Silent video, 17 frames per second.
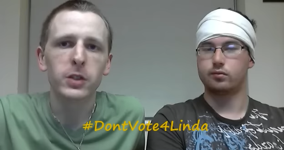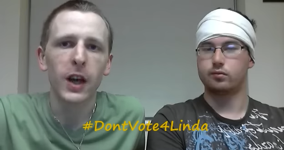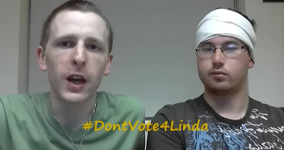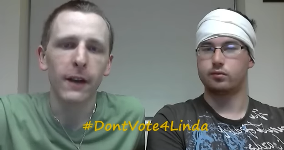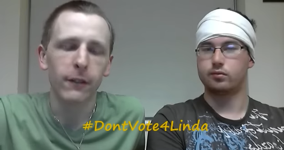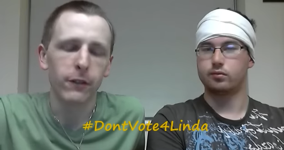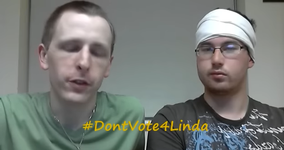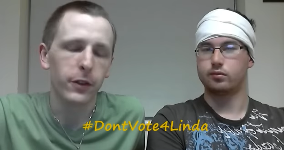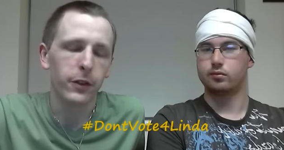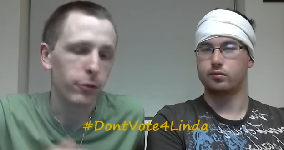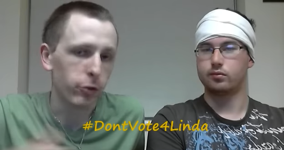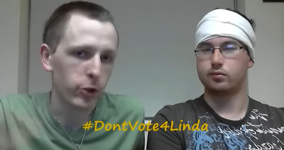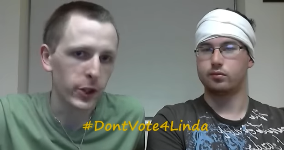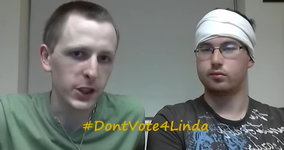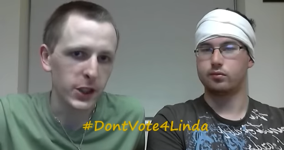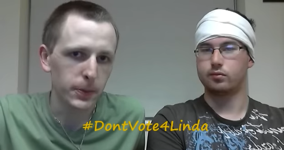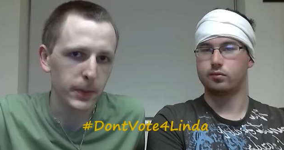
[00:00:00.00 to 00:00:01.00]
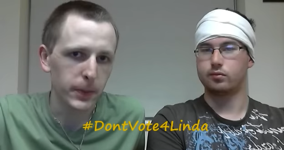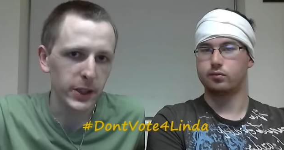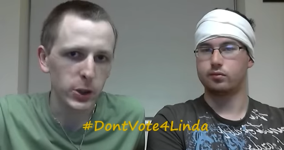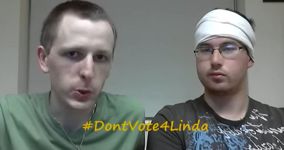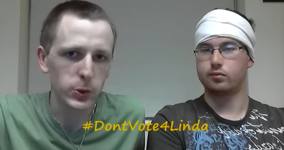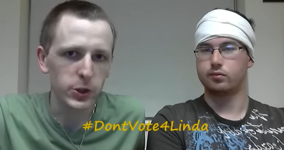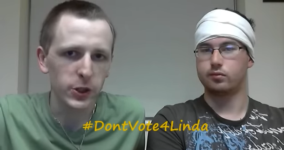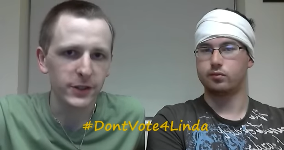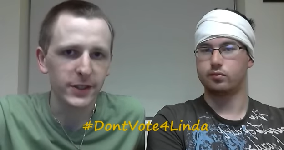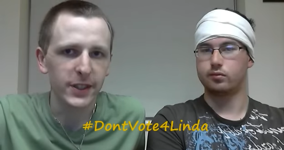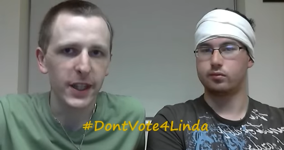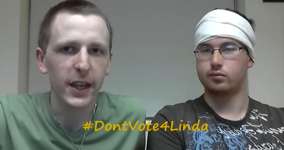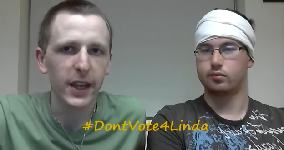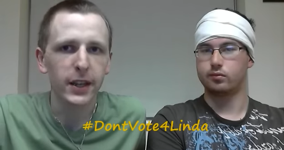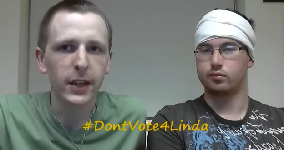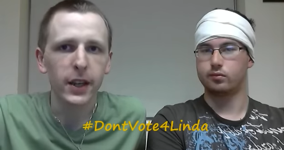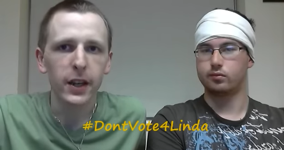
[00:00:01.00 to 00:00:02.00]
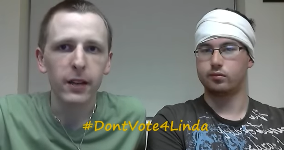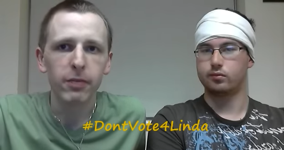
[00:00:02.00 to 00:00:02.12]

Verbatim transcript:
Speaker 1: to have the free speech, which I've said,